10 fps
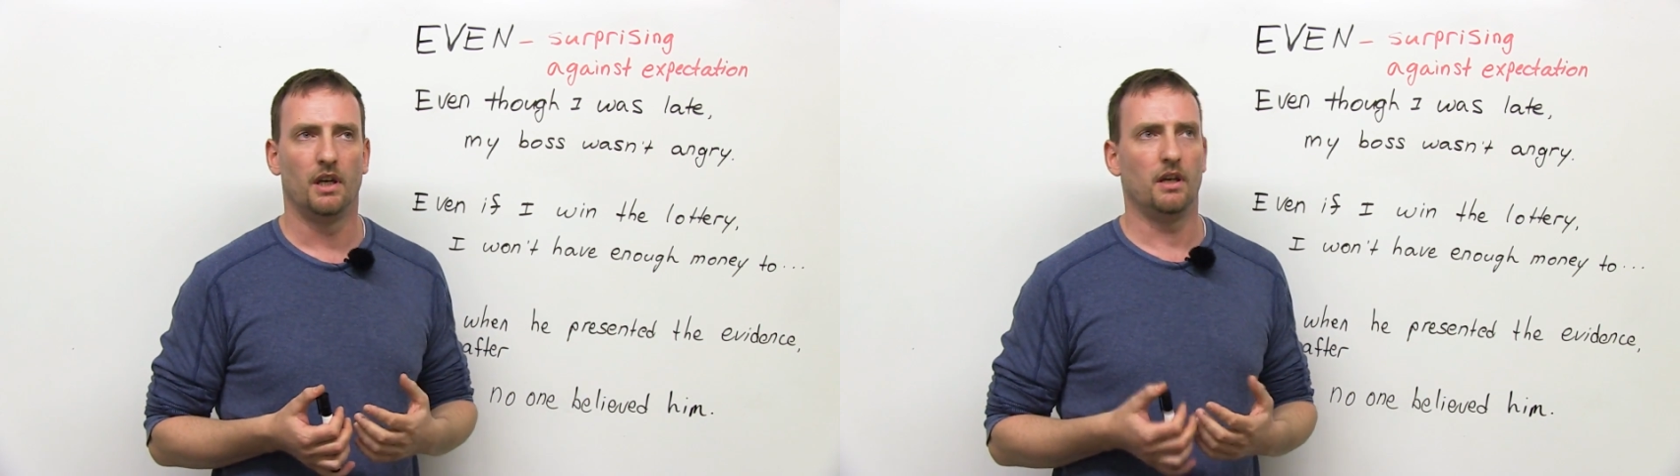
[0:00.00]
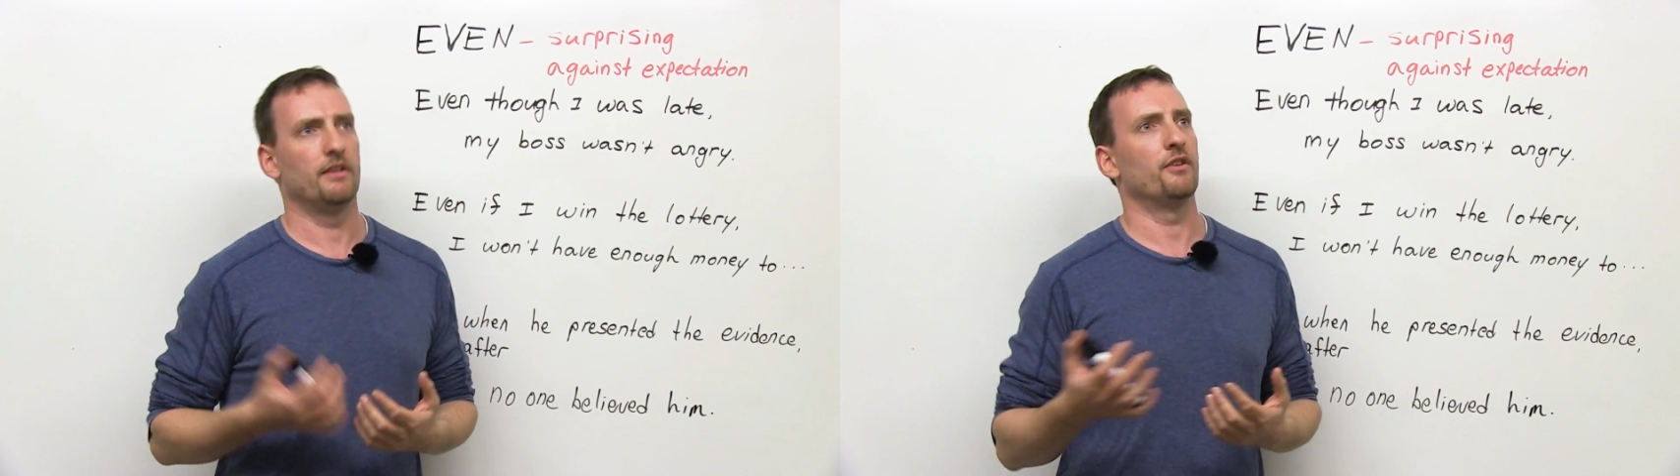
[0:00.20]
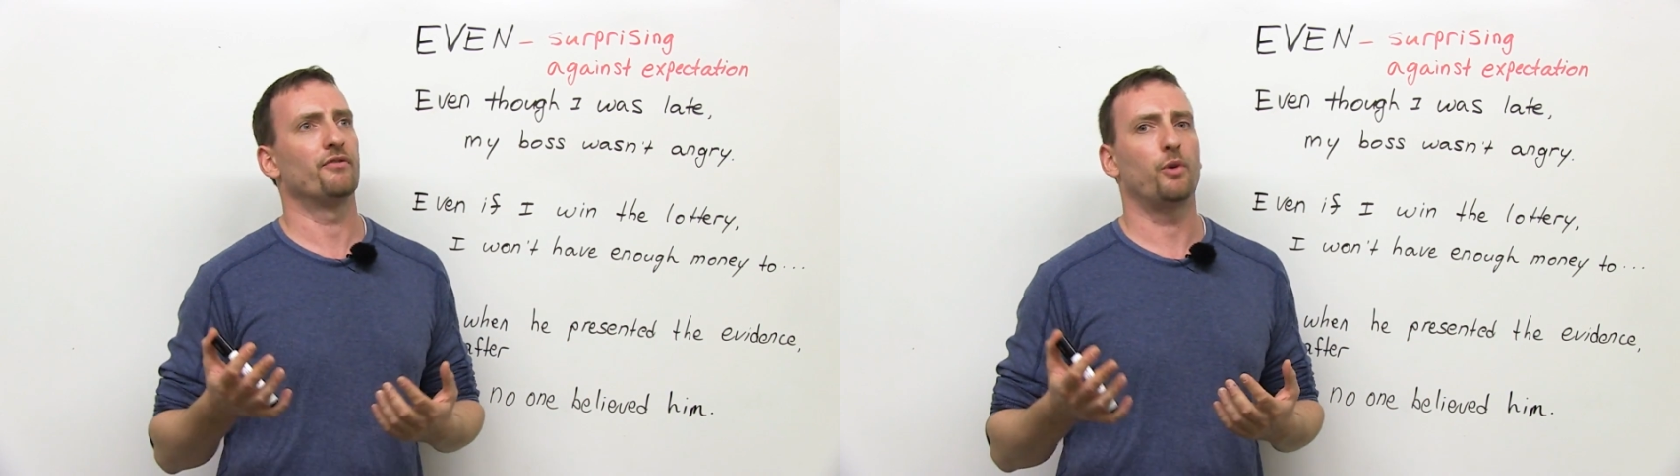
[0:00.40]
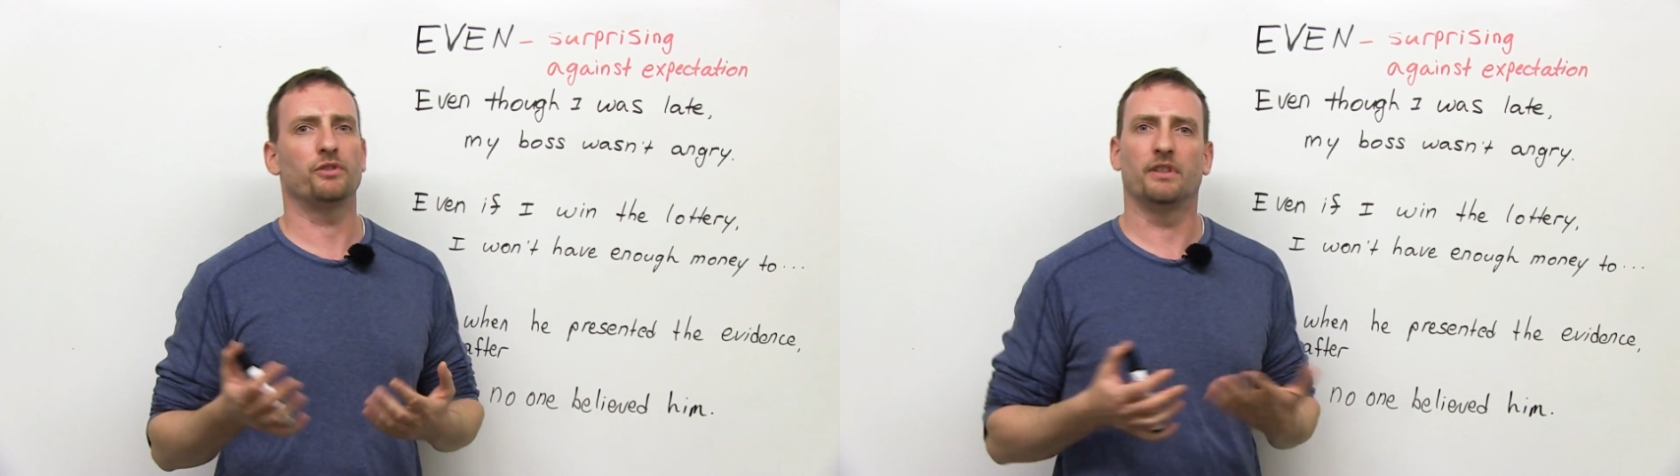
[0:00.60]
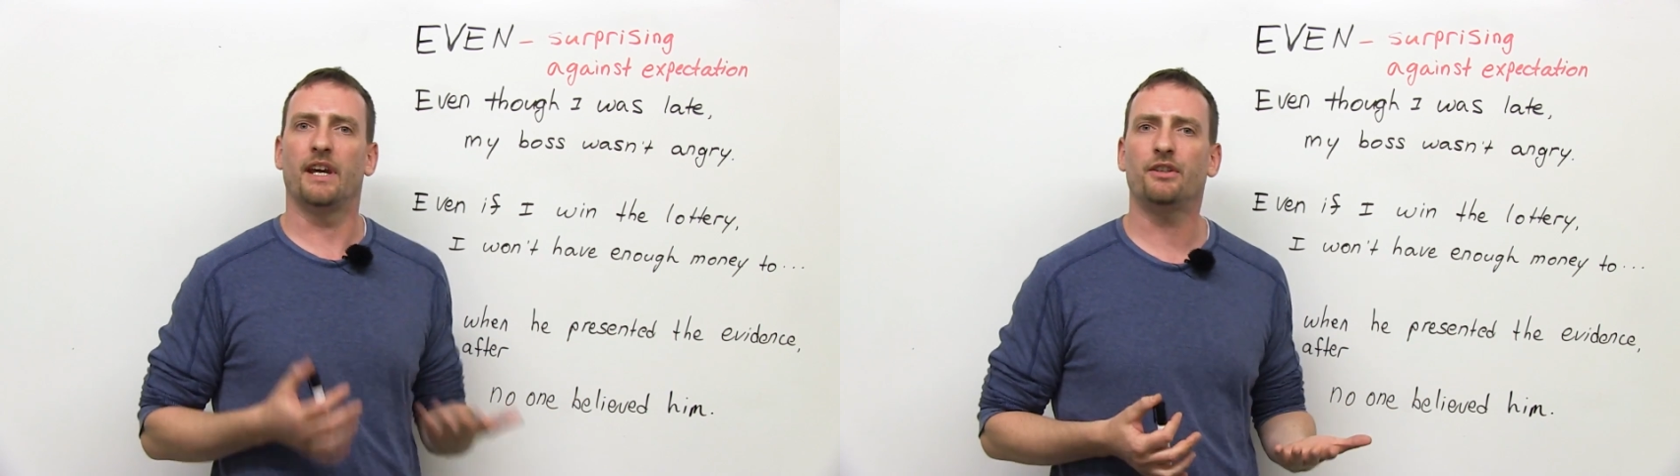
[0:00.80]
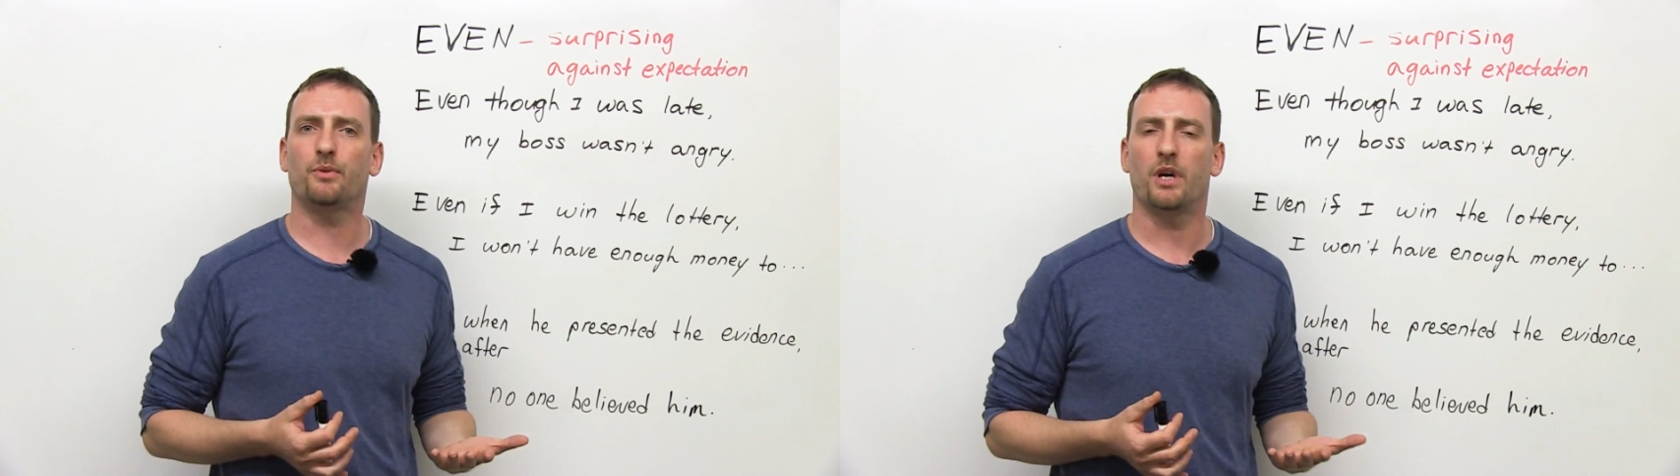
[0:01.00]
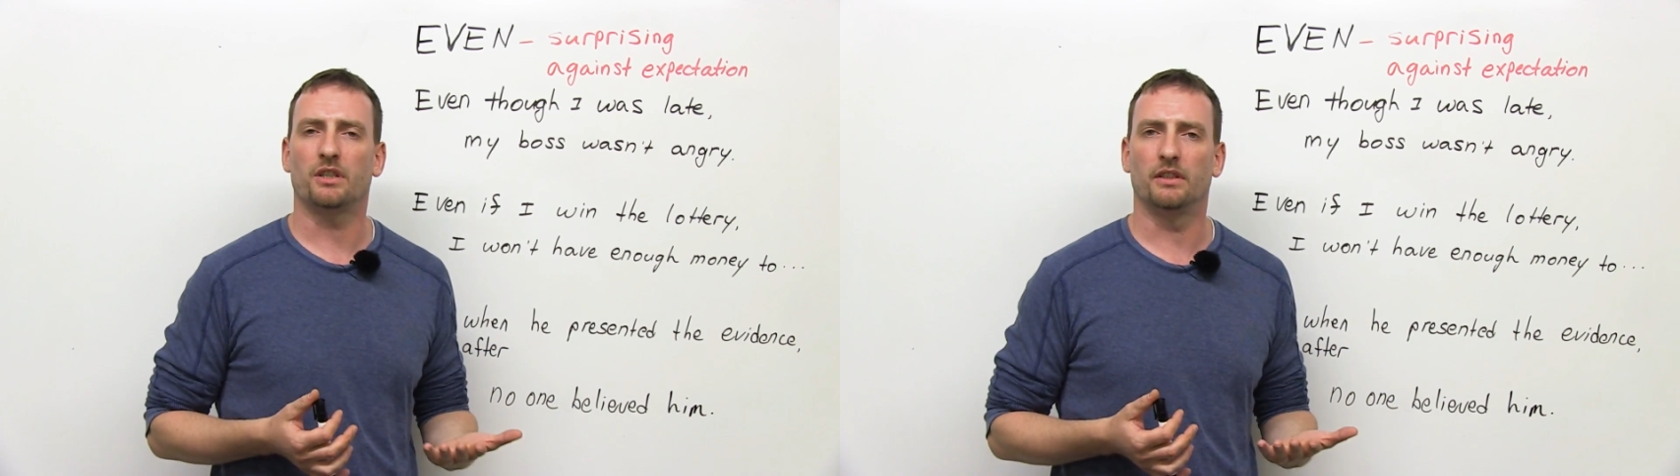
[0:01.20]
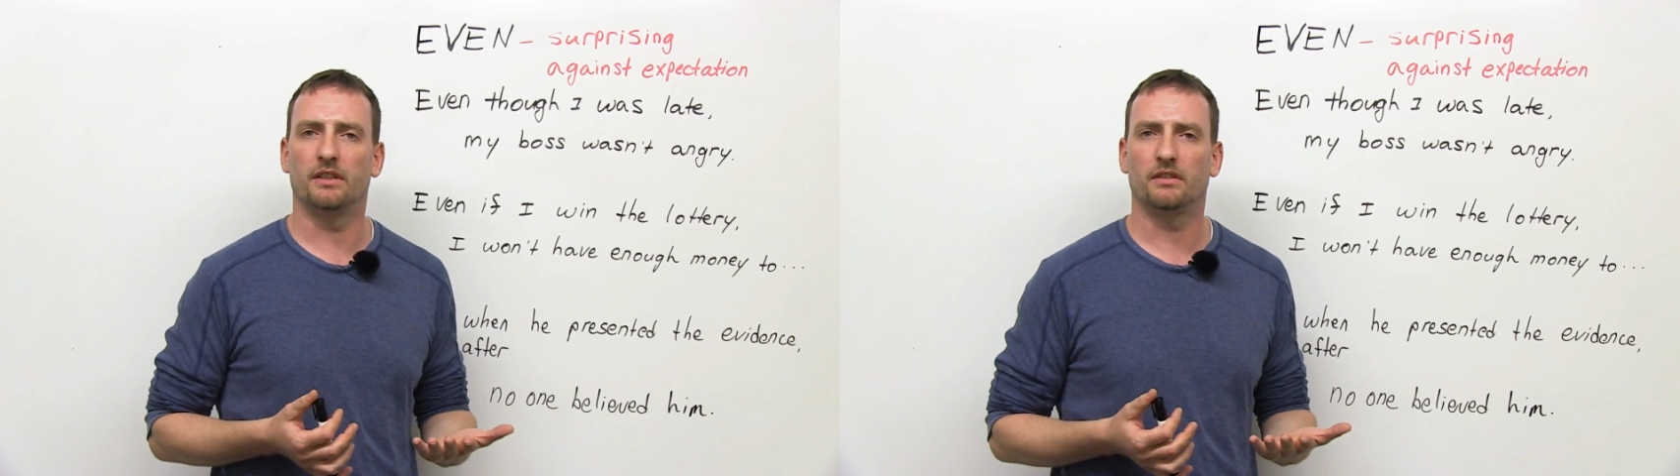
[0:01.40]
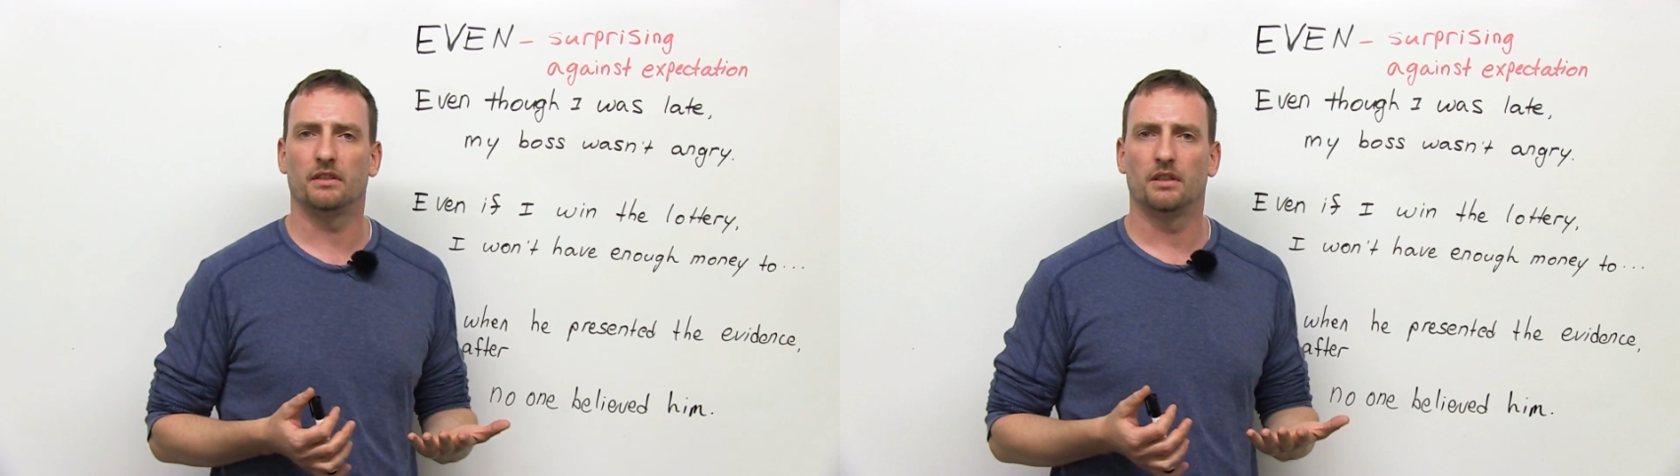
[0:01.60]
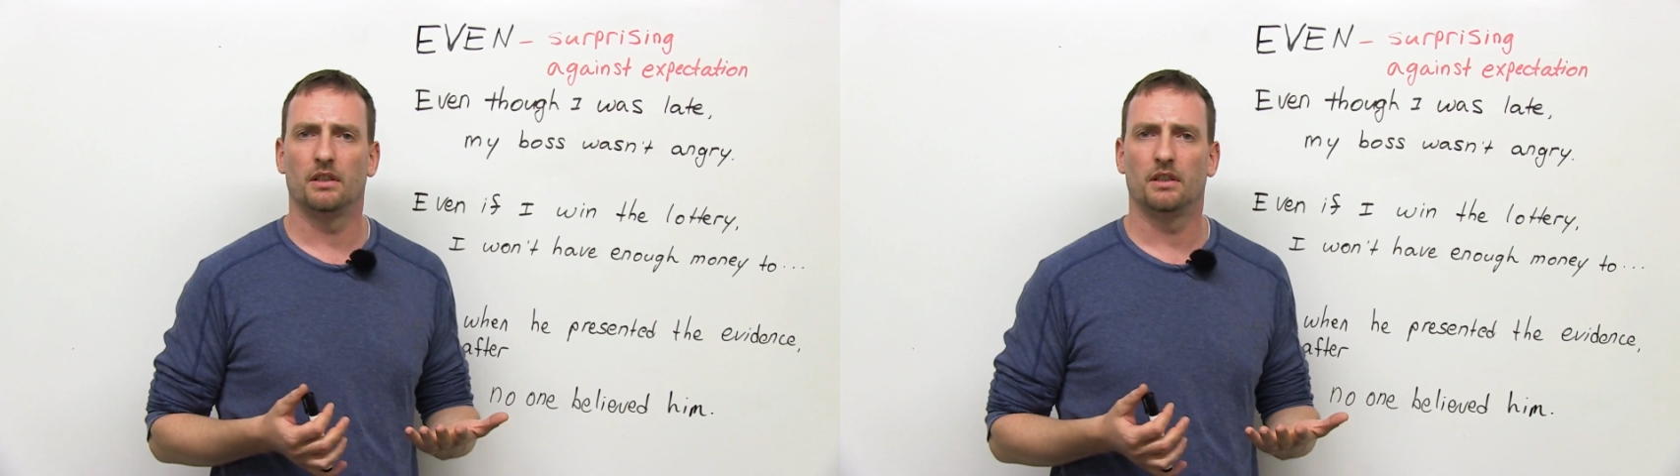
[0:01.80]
And then, of course, the next question is,